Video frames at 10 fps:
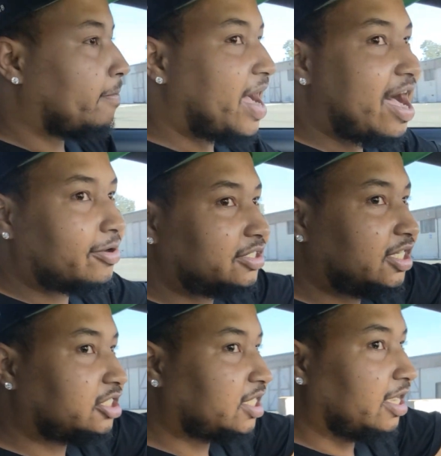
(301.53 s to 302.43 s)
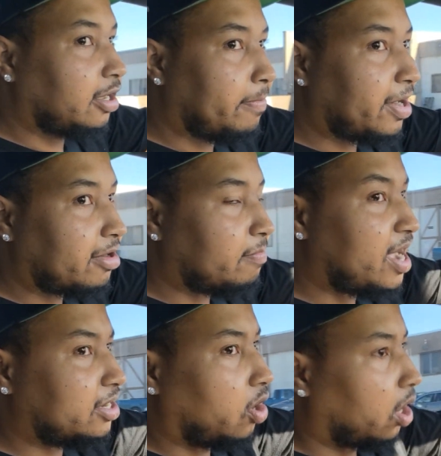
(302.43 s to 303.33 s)
But how does this thing compare to
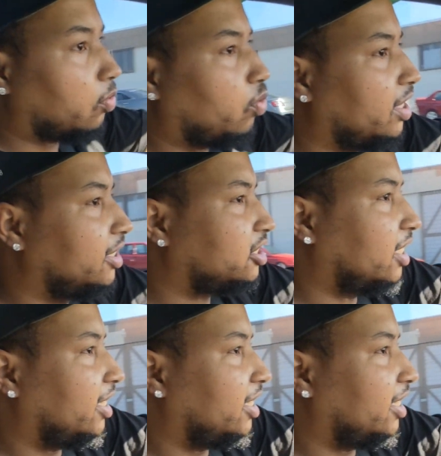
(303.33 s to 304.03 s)
my car? One, this